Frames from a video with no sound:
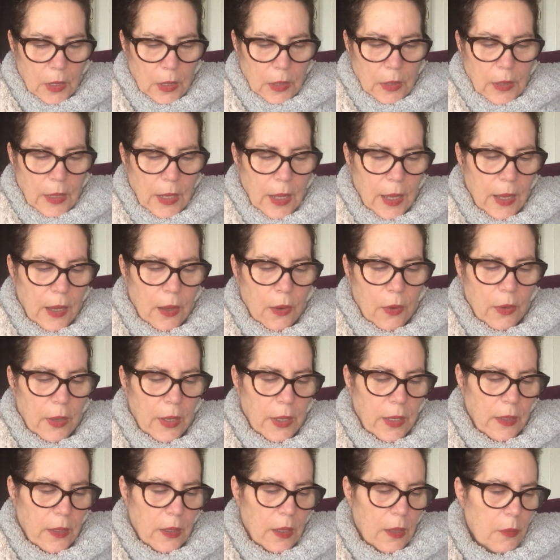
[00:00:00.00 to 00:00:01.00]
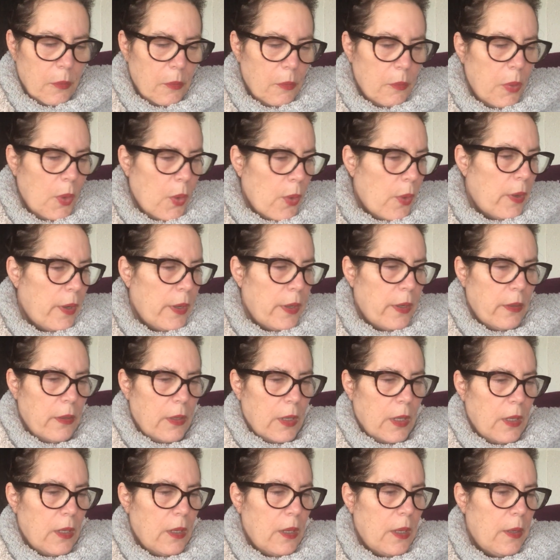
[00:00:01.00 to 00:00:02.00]
now, and I'm bored,
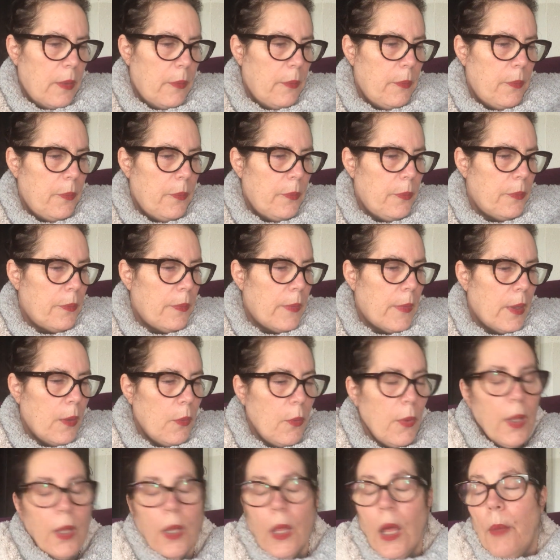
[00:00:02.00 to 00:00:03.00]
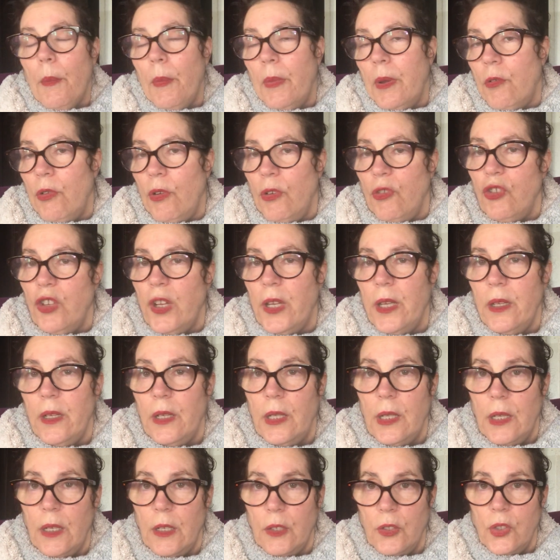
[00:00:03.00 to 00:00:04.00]
and well, I'm crocheting
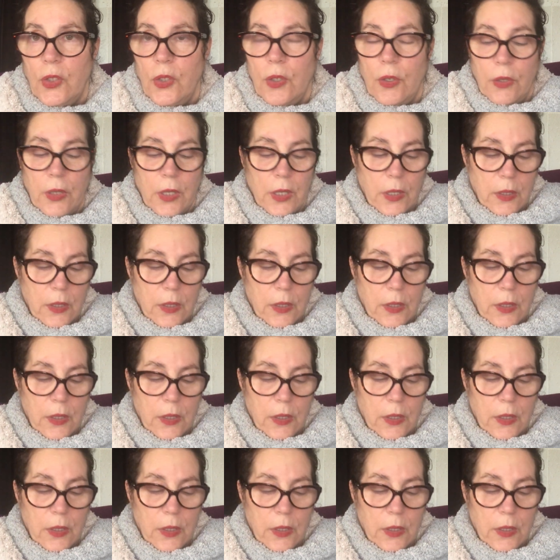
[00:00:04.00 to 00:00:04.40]
a lot, so